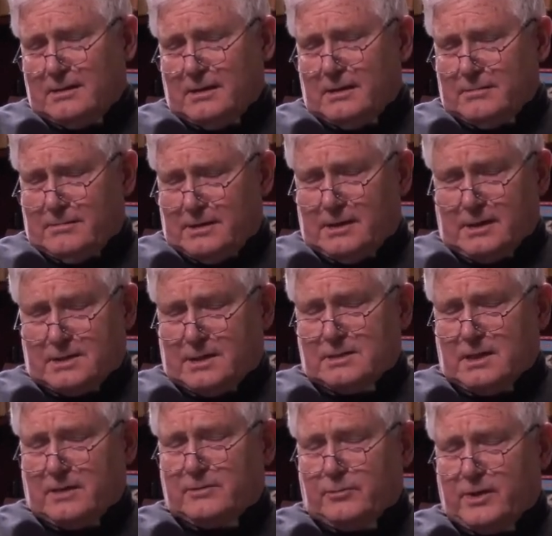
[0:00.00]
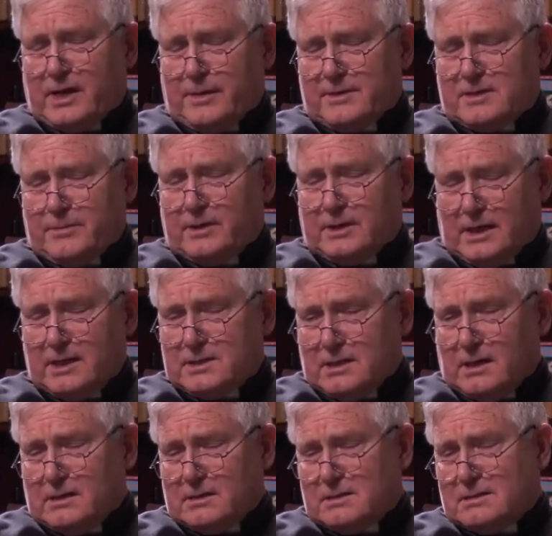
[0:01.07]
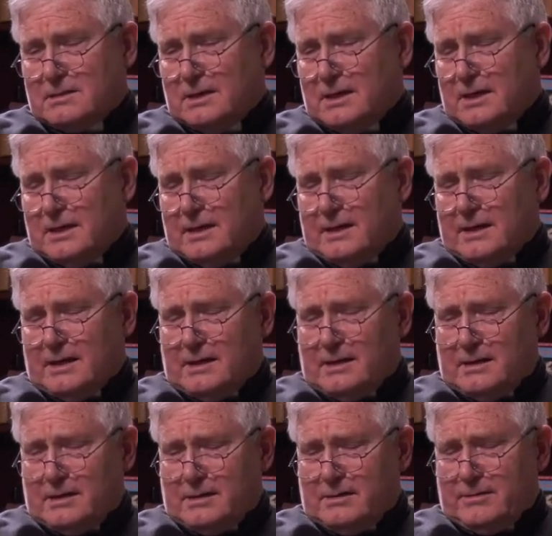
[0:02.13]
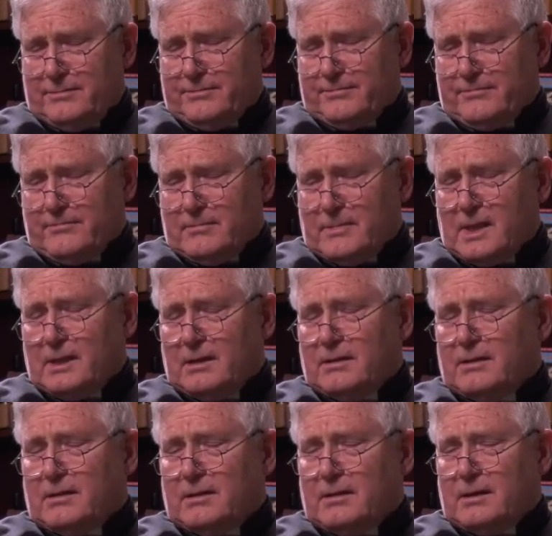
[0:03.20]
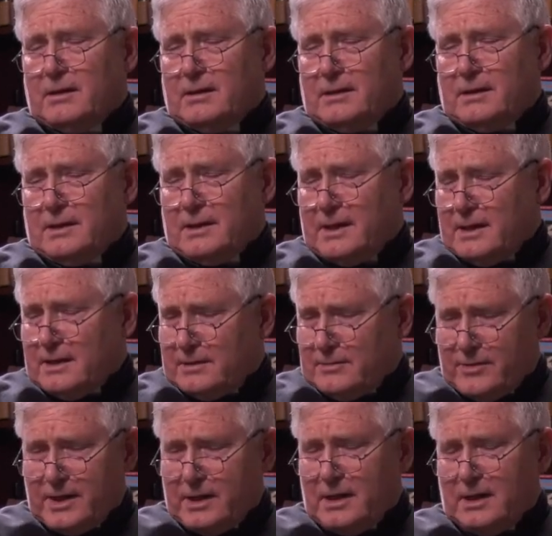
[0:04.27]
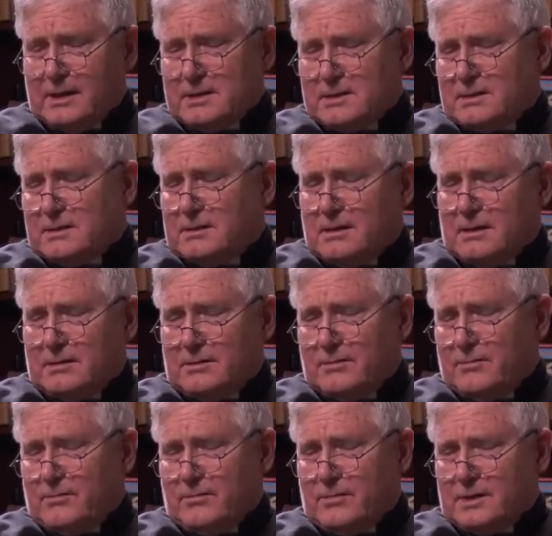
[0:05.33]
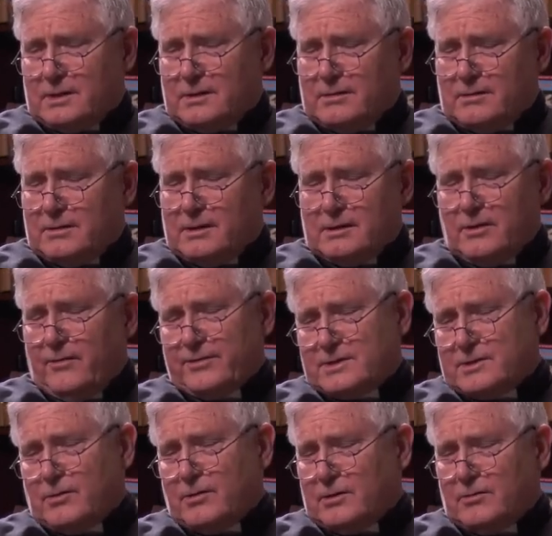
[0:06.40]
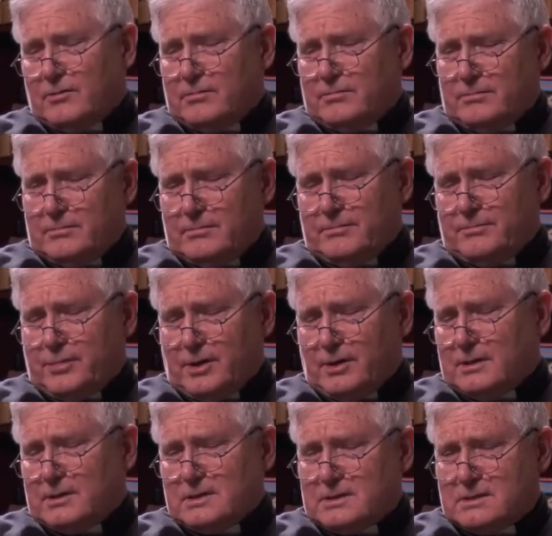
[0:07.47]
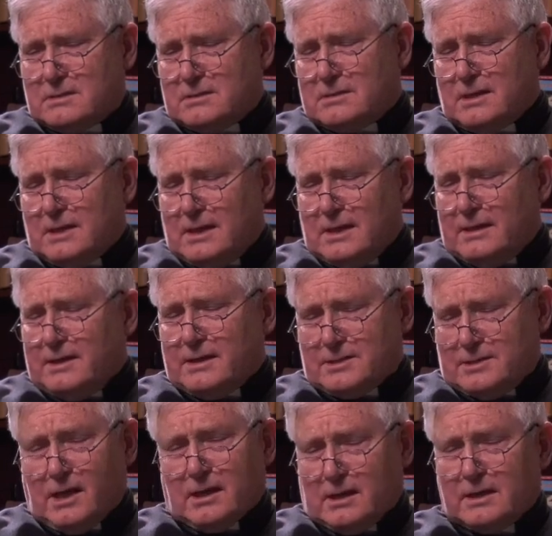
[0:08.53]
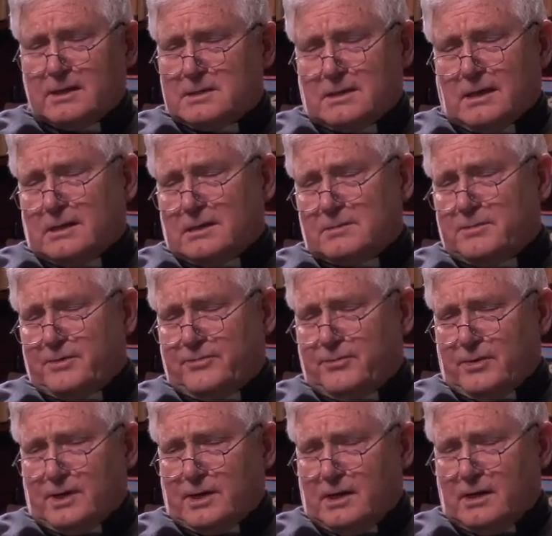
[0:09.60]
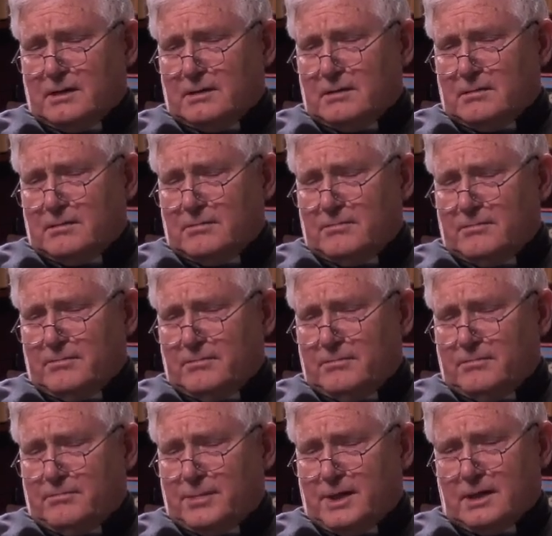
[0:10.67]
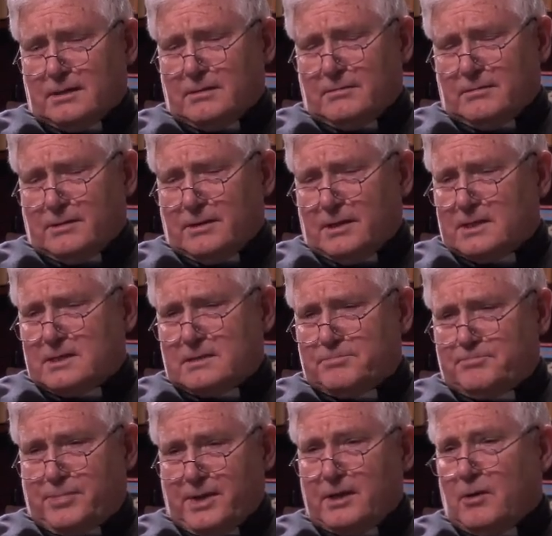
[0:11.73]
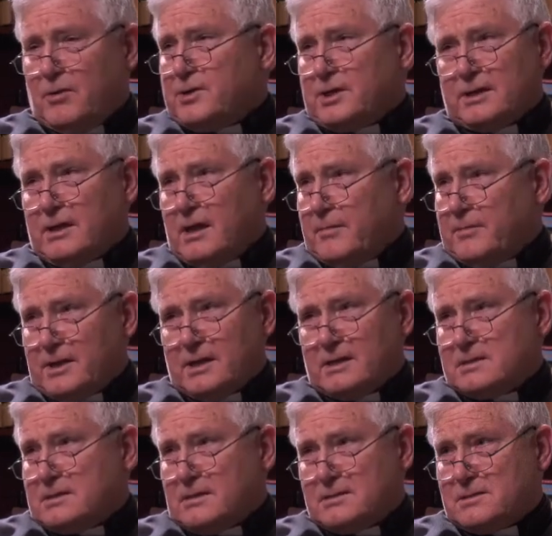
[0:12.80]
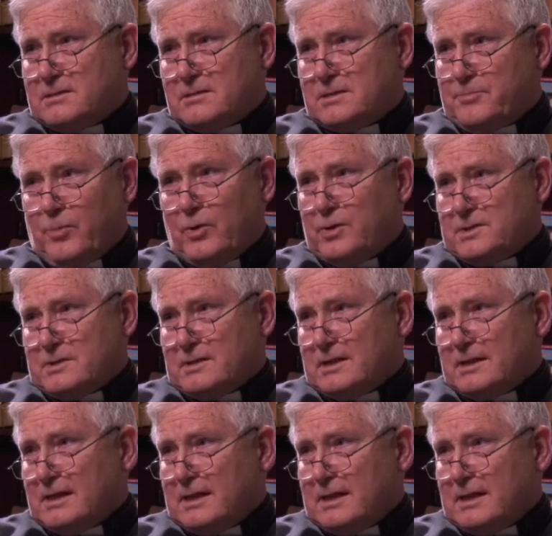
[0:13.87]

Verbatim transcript: in this case, they have to wake up and smell the incense, and realize that what the Novus Ordo burns is not incense before God, but it's peyote. I mean, it's poison.